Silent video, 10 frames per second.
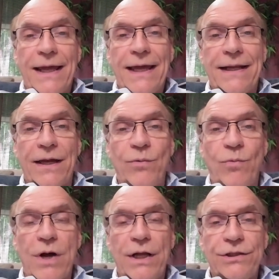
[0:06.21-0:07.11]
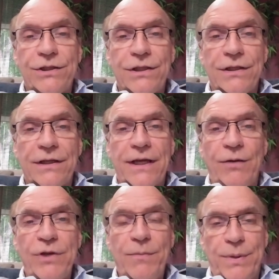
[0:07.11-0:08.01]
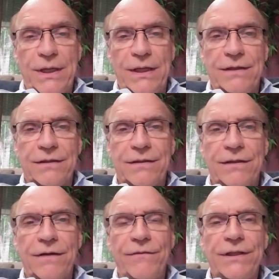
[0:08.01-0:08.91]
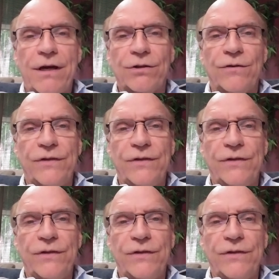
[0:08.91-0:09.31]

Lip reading: And I watched a repeat of the Dr.